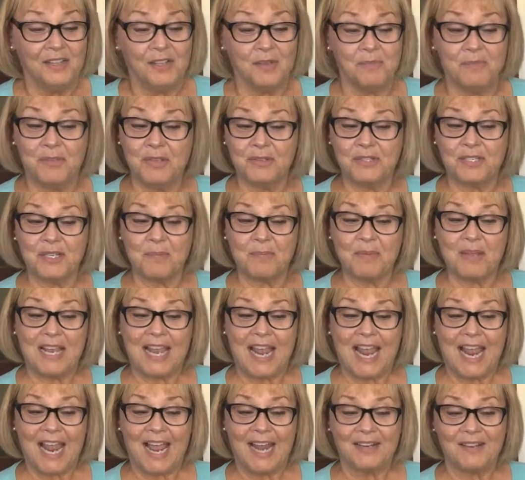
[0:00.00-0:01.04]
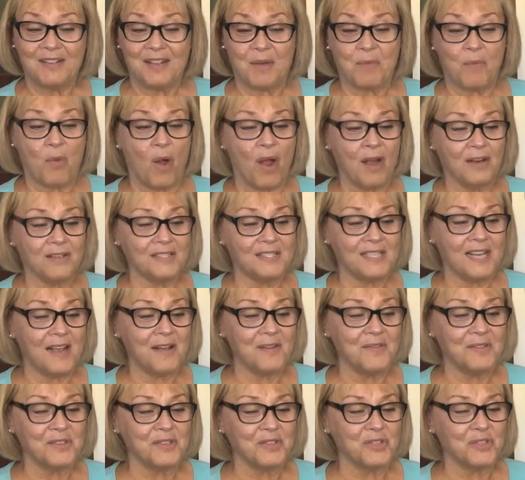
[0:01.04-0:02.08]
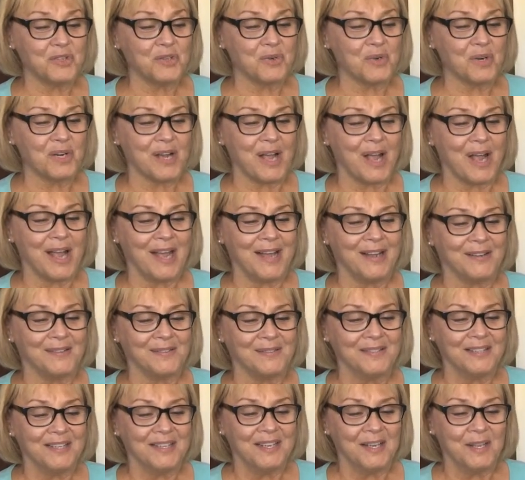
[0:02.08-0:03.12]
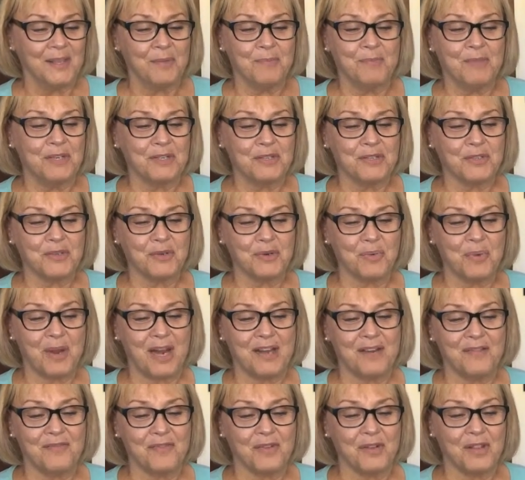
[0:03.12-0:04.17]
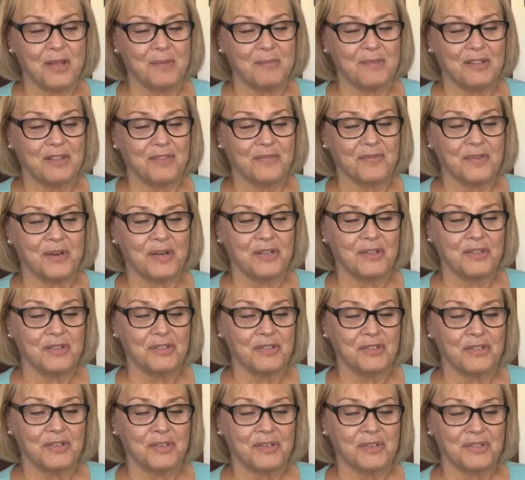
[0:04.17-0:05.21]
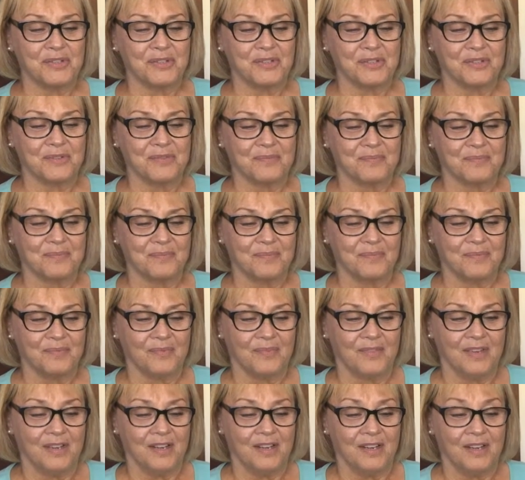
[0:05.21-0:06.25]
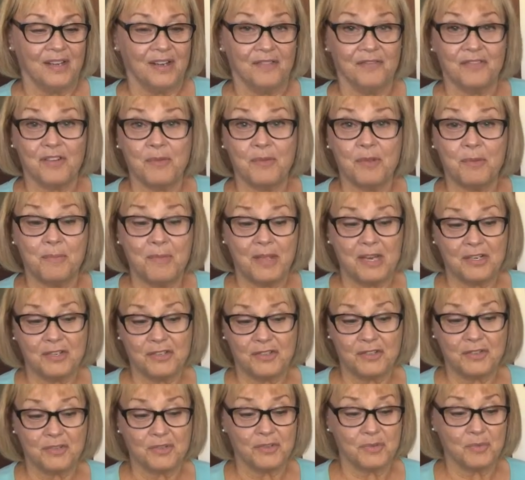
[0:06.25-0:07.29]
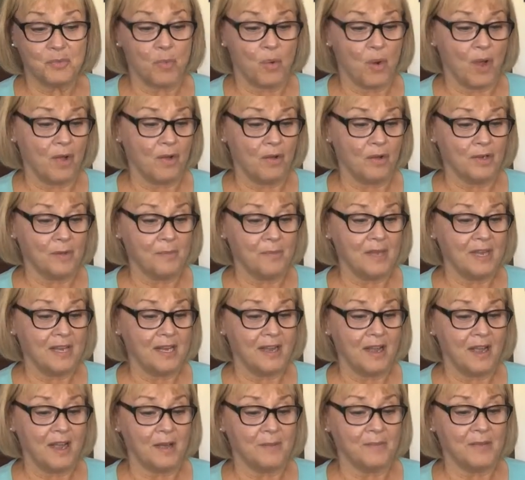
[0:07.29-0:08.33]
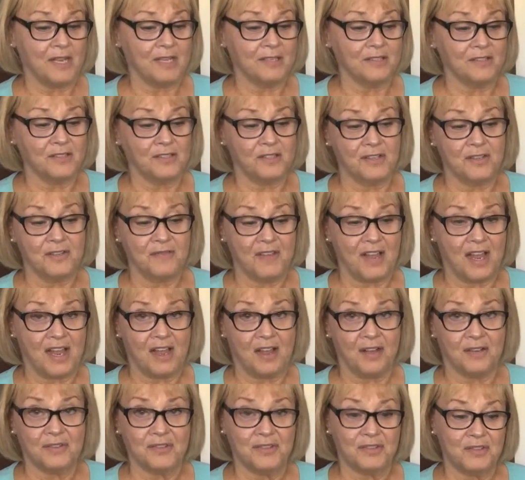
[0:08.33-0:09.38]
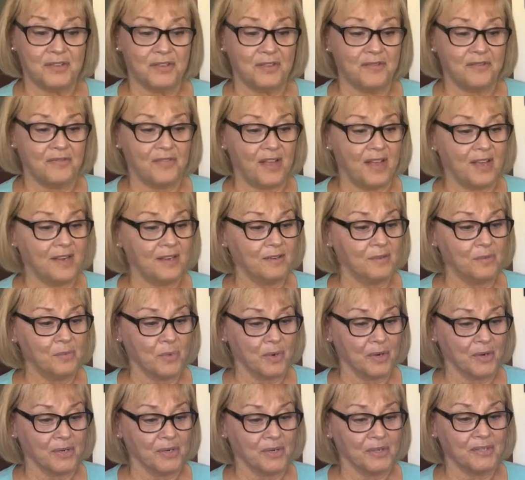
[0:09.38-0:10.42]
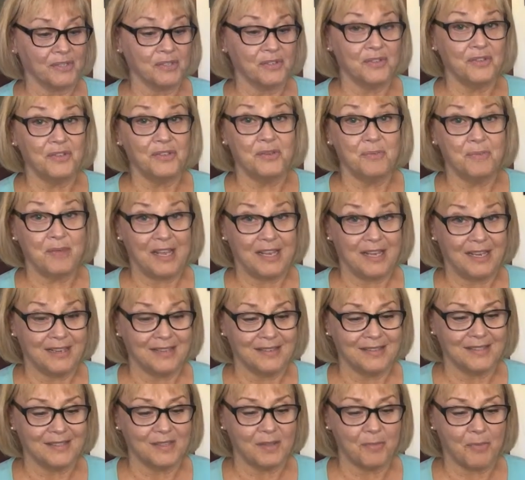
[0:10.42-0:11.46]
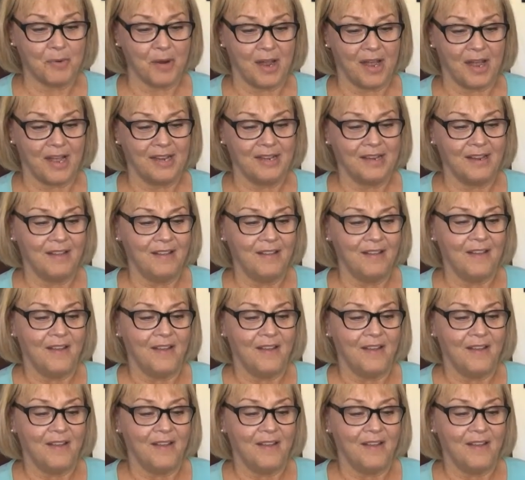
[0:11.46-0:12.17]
The music began, and they walked down the short aisle. The minister waited for them at the front of the church. From the minister's welcoming comments to the vows to the final words, "You may kiss the bride,"